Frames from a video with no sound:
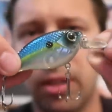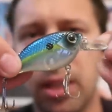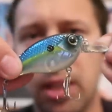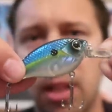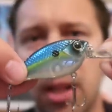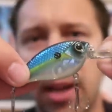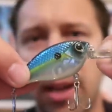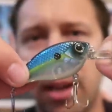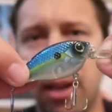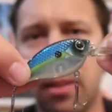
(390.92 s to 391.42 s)
really
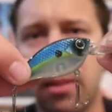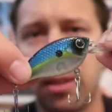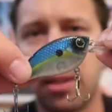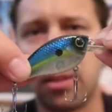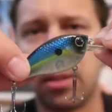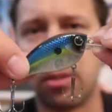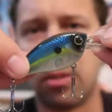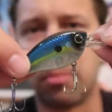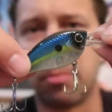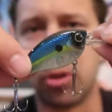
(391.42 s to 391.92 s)
like. I think
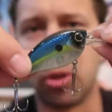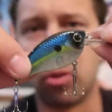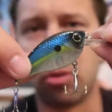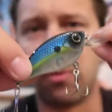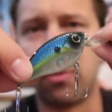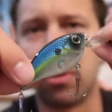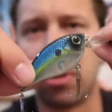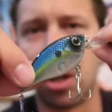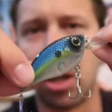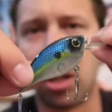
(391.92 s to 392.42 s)
this is a
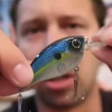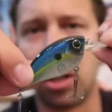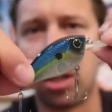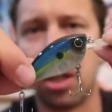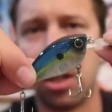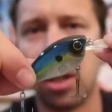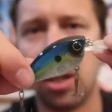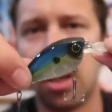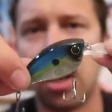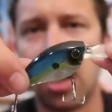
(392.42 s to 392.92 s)
beautiful
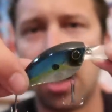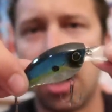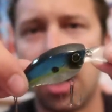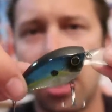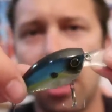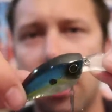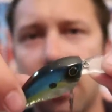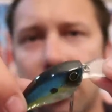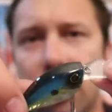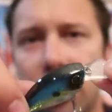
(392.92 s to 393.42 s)
color.
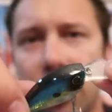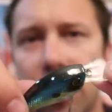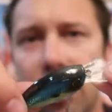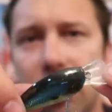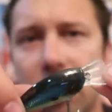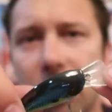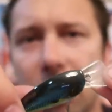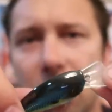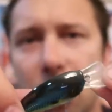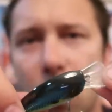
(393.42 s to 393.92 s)
A
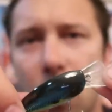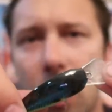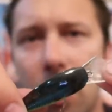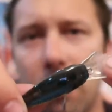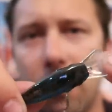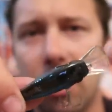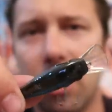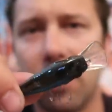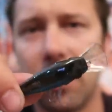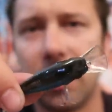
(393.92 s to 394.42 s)
traditional
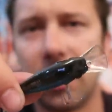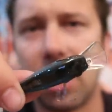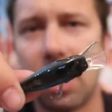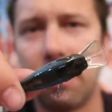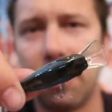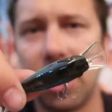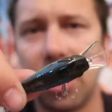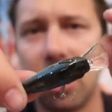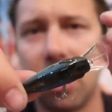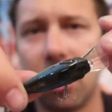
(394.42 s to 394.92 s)
square bill, this
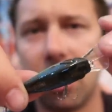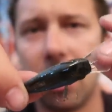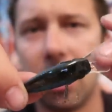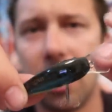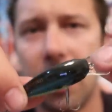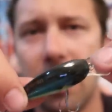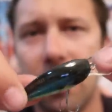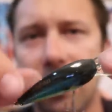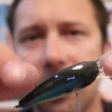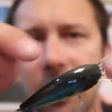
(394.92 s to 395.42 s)
time of
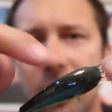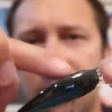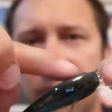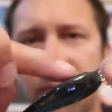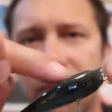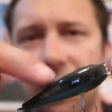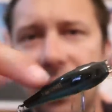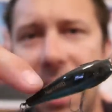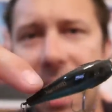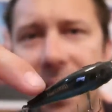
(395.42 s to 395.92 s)
year, these
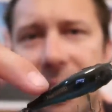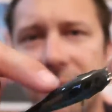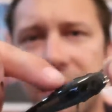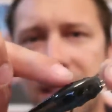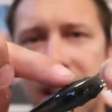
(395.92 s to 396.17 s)
flat